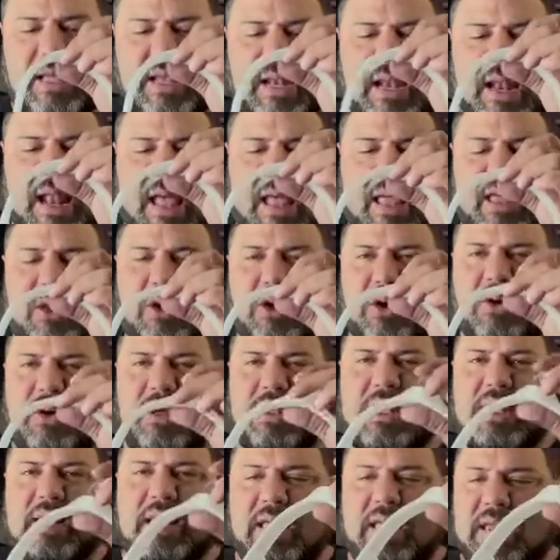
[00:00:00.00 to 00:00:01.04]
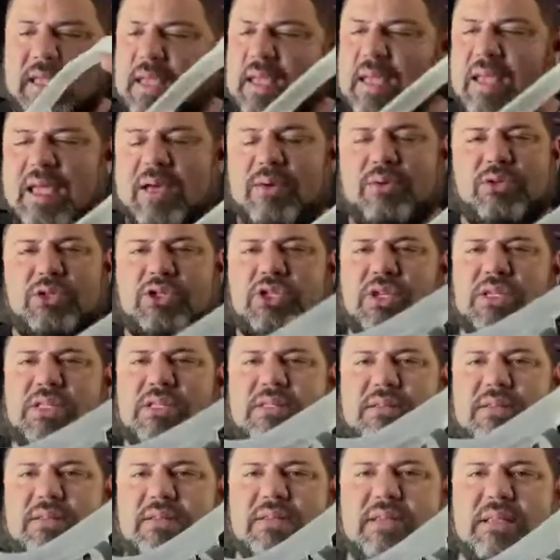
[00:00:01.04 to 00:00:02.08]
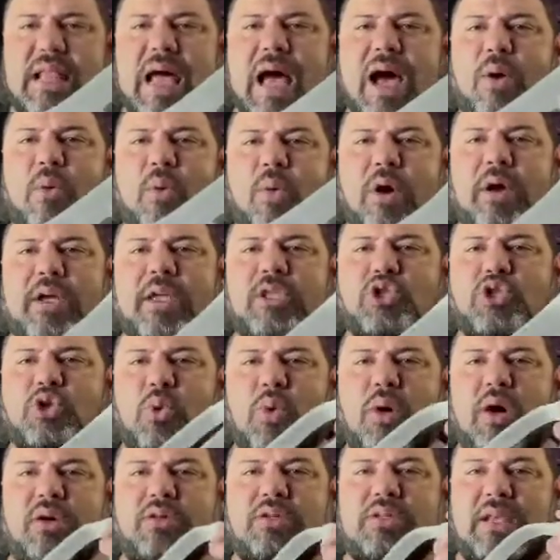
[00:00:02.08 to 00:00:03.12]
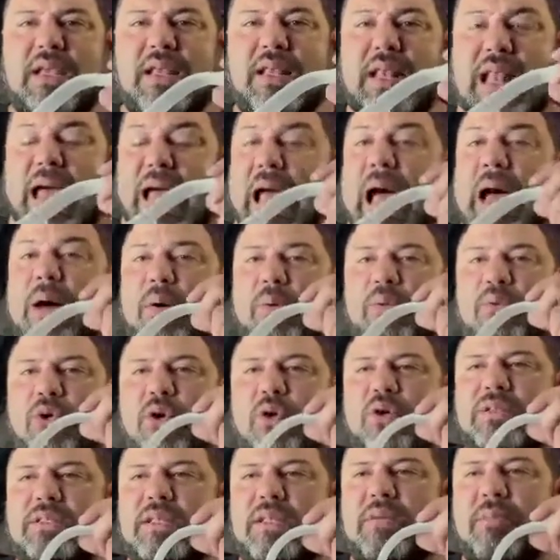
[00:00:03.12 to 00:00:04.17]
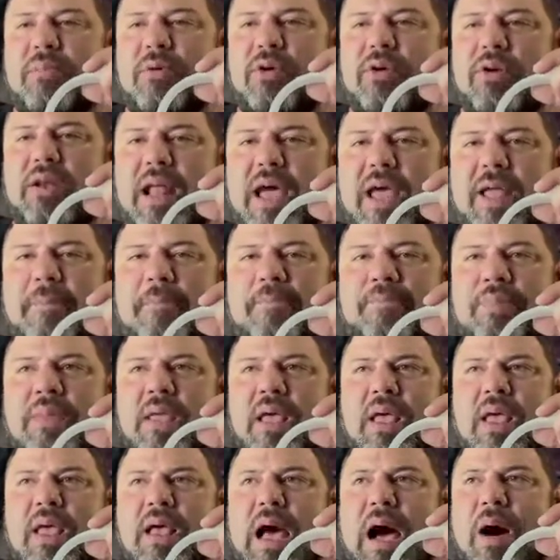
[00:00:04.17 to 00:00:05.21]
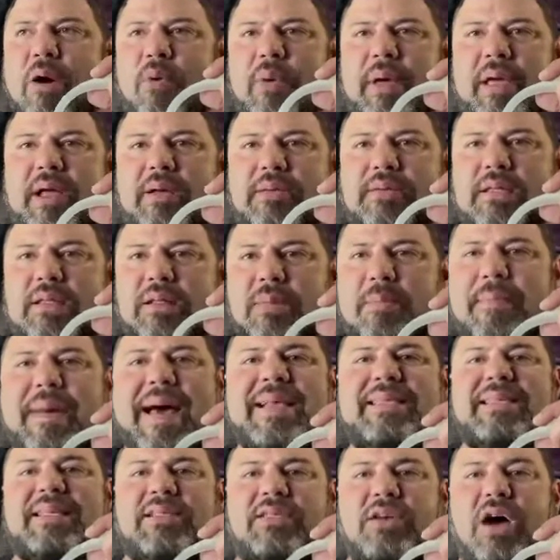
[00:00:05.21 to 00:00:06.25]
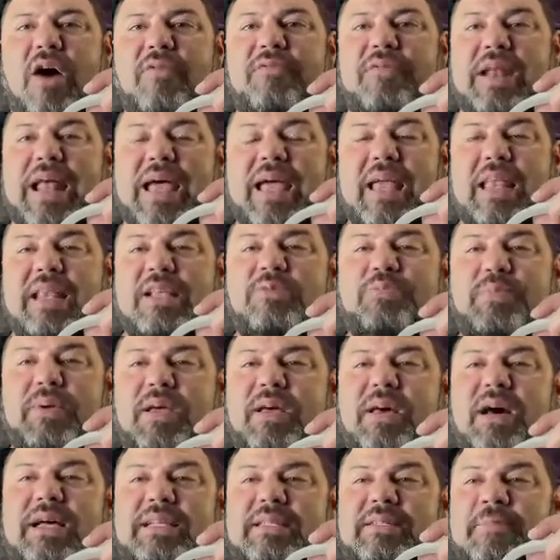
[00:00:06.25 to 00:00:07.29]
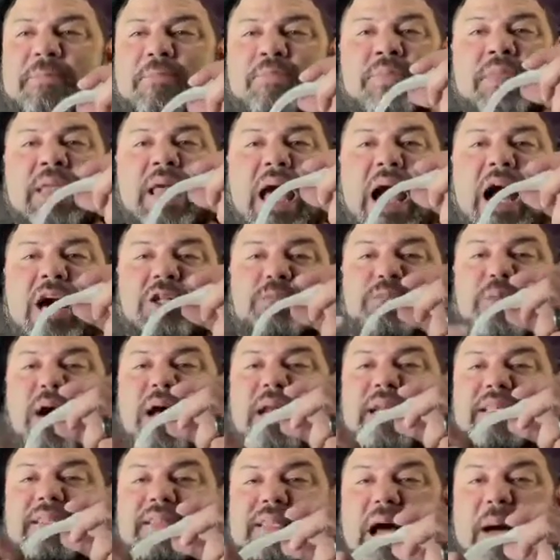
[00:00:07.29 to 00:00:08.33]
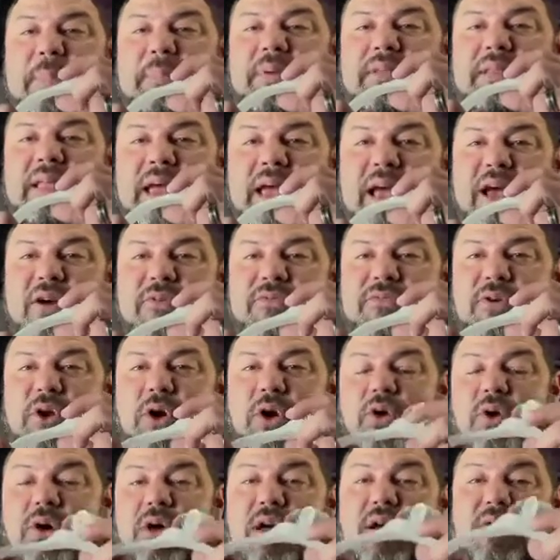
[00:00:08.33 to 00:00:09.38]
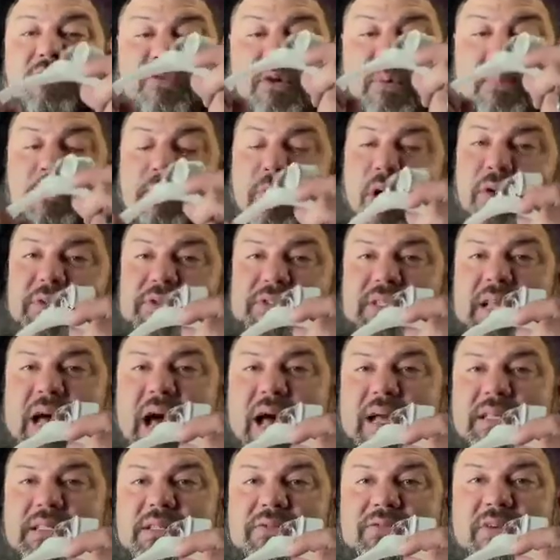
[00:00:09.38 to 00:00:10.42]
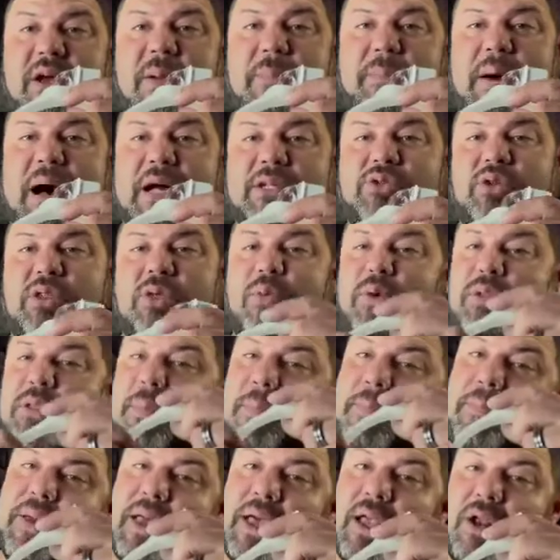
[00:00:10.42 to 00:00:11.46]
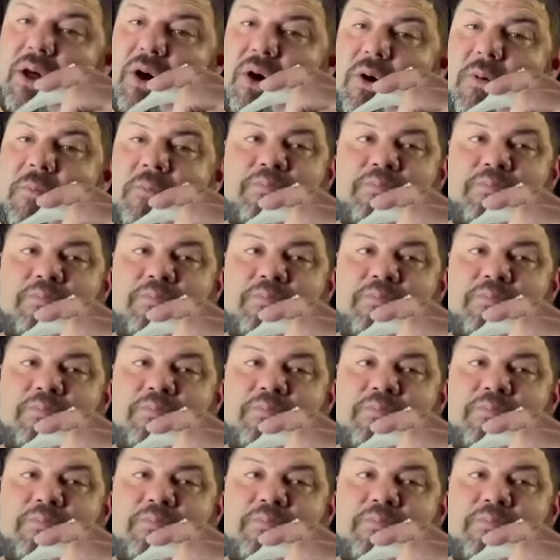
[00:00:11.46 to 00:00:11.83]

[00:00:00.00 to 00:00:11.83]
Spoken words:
and it was just not working too well. I noticed in the middle of the night, I would wake up and the mask is off, and it's because I was probably stopping the airflow from both sides. It's very possible that with the pillow